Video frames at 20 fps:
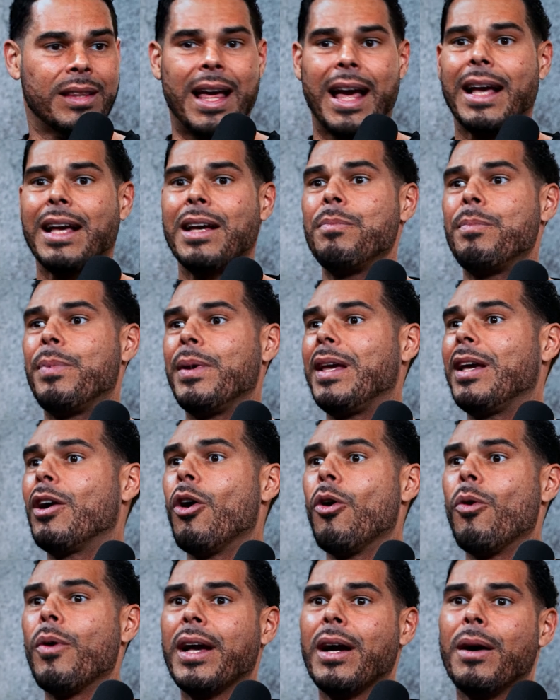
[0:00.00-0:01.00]
That could be
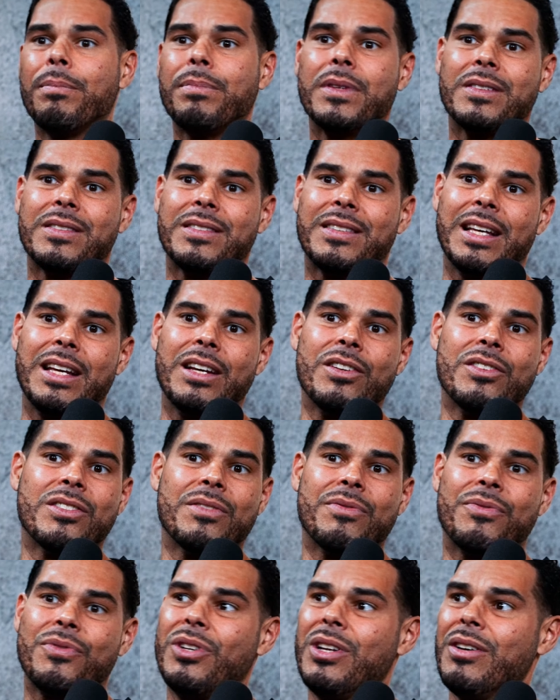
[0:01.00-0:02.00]
going up the stairs
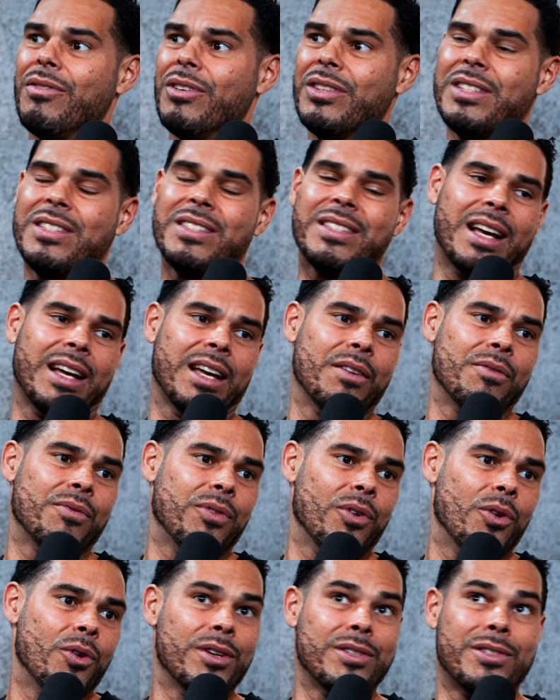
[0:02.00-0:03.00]
if you live on the second
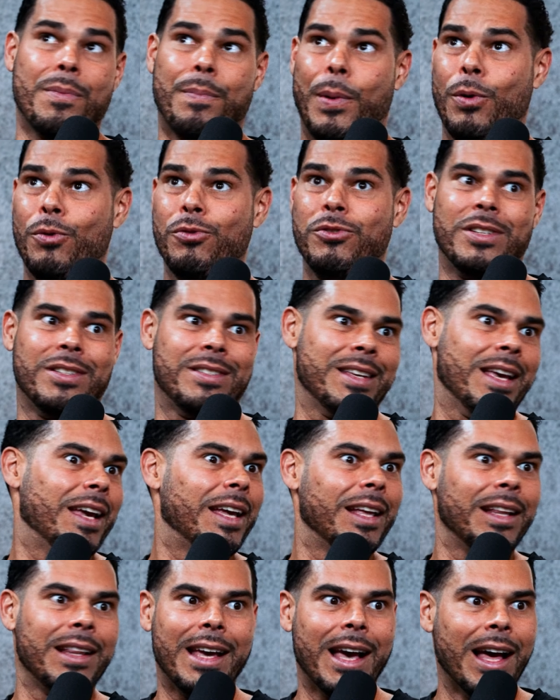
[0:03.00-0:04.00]
floor as opposed to
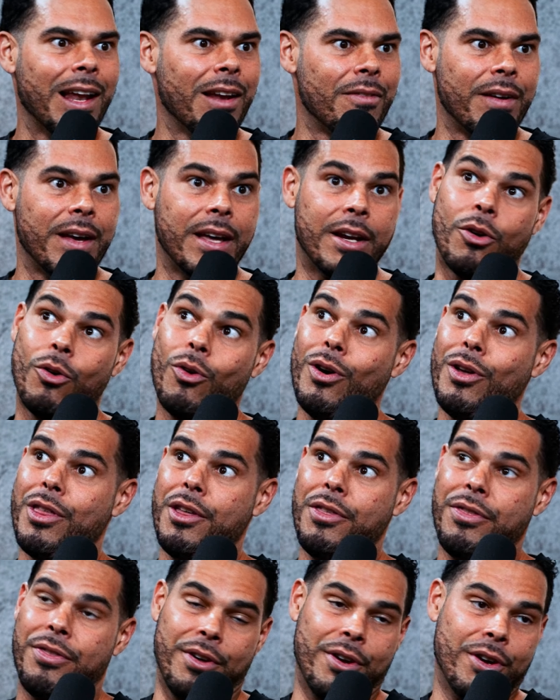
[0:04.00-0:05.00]
taking the elevator or the
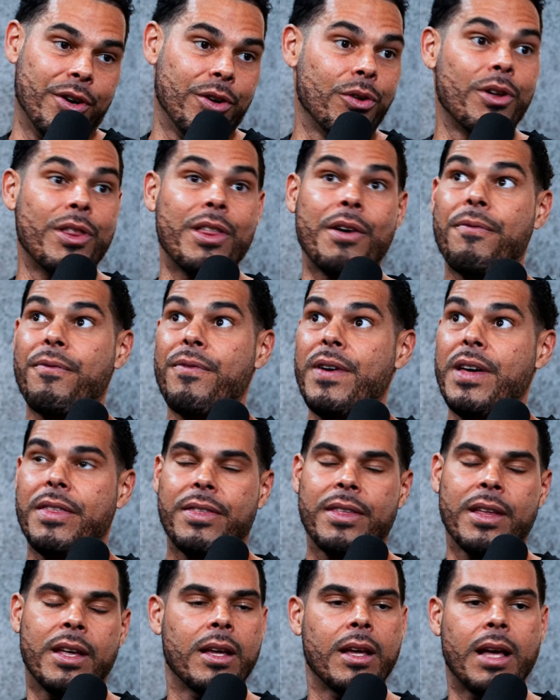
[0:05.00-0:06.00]
third or the
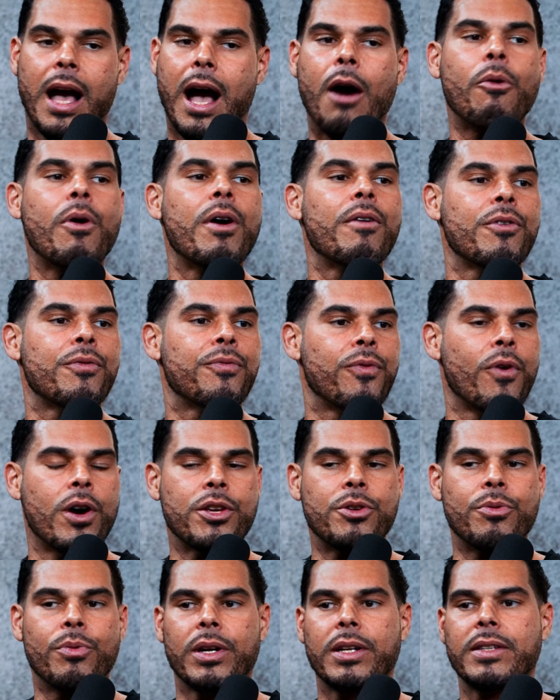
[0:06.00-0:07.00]
fifth, however far
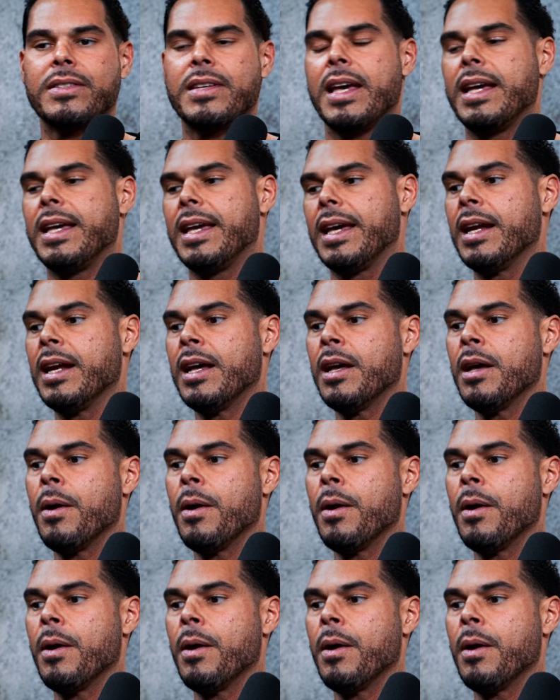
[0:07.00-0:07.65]
you want to take it.